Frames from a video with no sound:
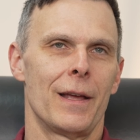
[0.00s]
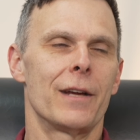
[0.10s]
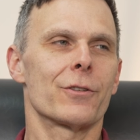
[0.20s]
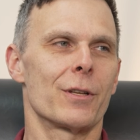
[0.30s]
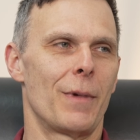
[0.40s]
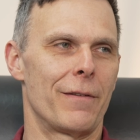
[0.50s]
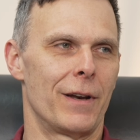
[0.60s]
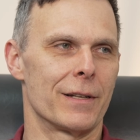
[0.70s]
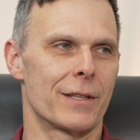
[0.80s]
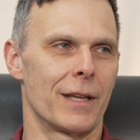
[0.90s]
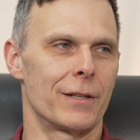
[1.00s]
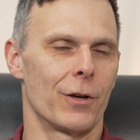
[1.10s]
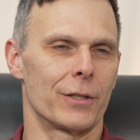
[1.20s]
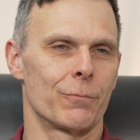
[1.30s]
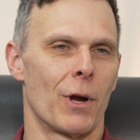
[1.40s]
here's some evidence
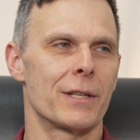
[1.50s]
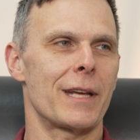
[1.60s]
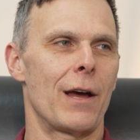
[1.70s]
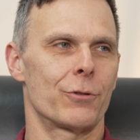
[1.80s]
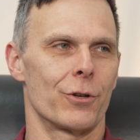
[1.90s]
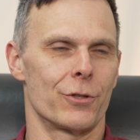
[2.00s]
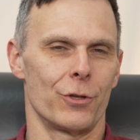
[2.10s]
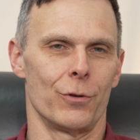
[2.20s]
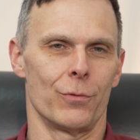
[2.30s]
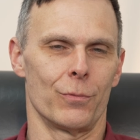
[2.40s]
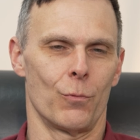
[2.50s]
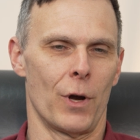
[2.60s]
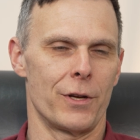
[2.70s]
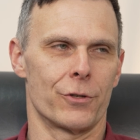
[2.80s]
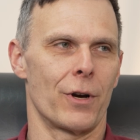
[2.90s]
that runs counter to
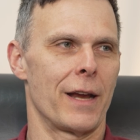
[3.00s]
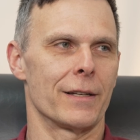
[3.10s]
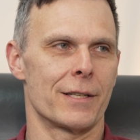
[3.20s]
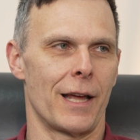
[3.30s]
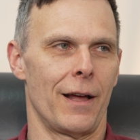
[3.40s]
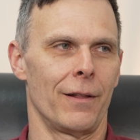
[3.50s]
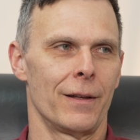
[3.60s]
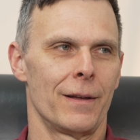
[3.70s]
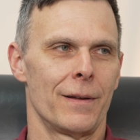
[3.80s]
what you're trying to sell.